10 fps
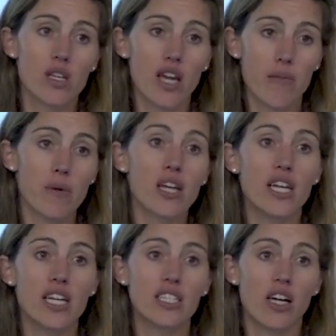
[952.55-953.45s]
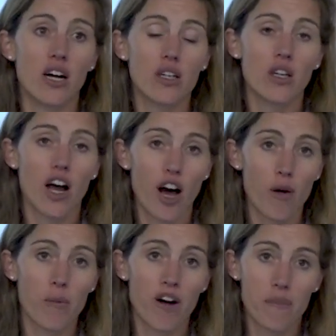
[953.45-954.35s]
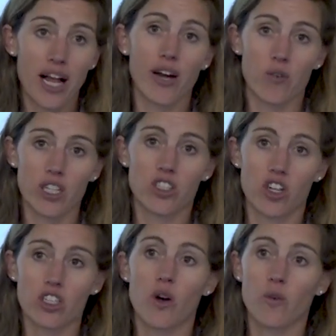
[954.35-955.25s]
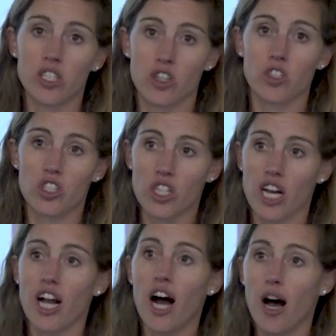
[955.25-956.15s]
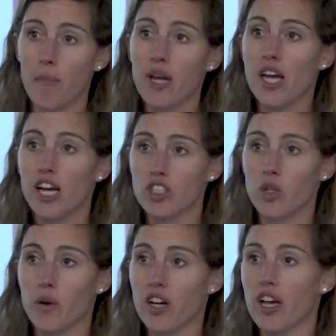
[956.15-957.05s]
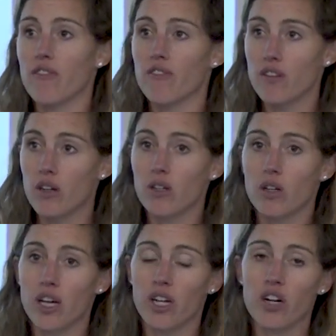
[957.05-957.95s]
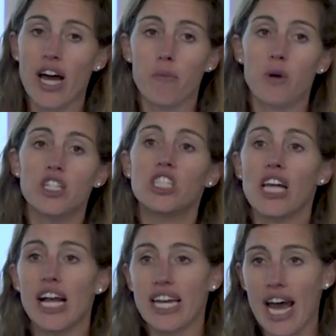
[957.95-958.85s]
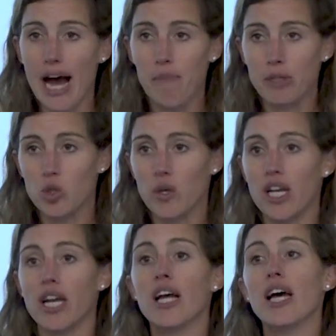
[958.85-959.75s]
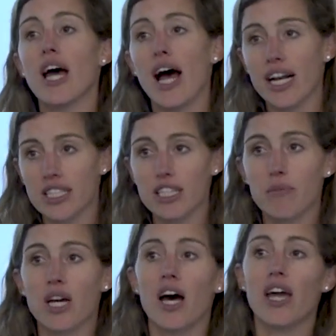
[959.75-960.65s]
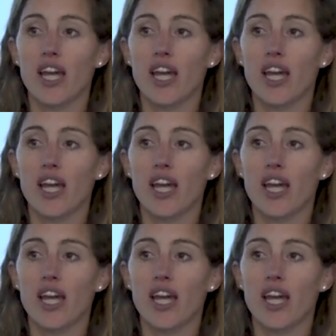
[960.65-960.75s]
capability to help applied research. So researchers can come and do work, and it kind of bridges that gap between academia and